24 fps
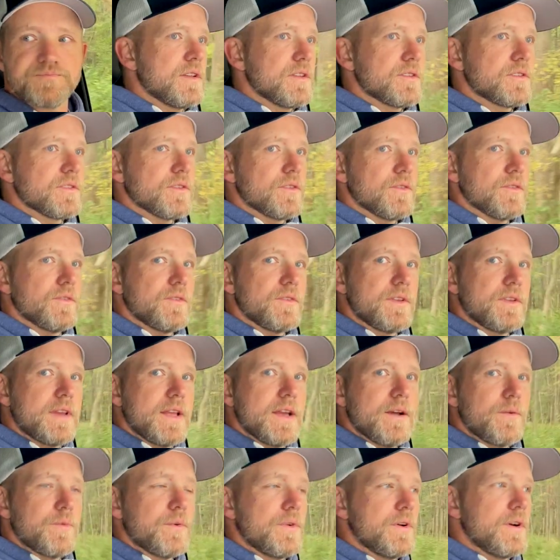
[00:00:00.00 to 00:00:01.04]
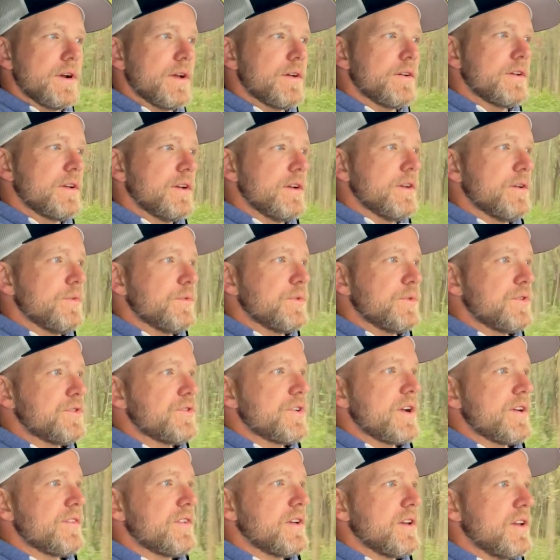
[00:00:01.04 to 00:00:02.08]
So now we're out here, we're
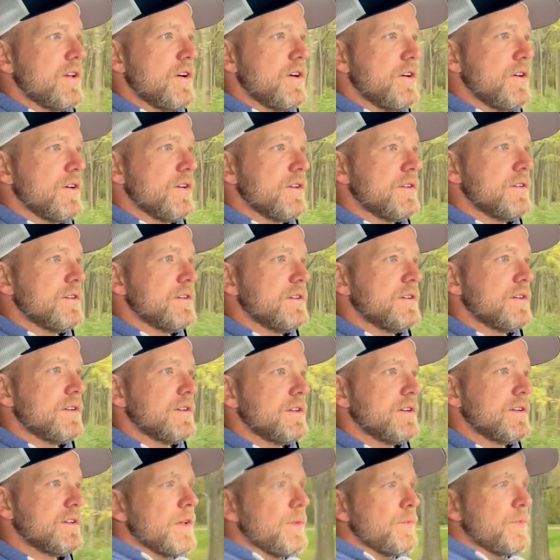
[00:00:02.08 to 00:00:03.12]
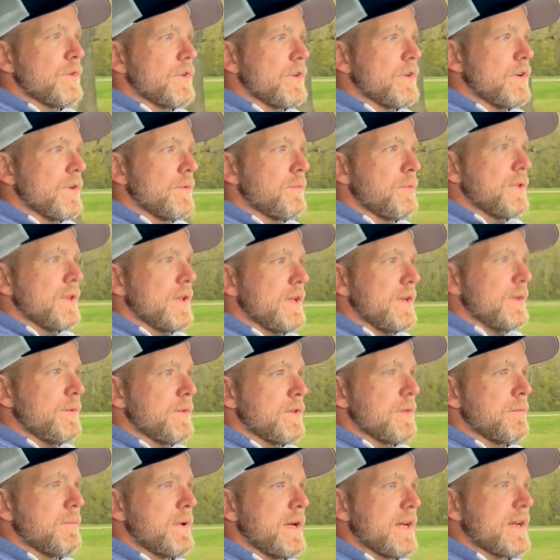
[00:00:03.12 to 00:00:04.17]
driving along, and we're going to play
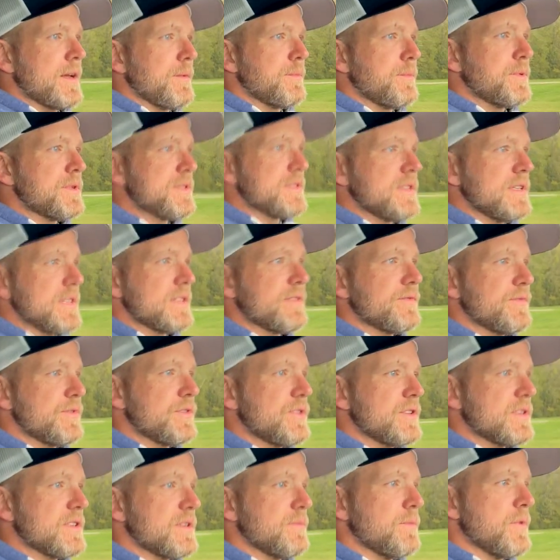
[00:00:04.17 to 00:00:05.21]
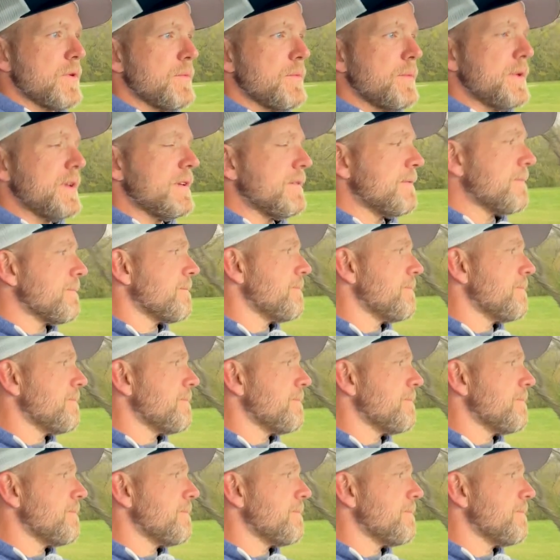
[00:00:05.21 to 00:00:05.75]
with the backup assist for just a moment.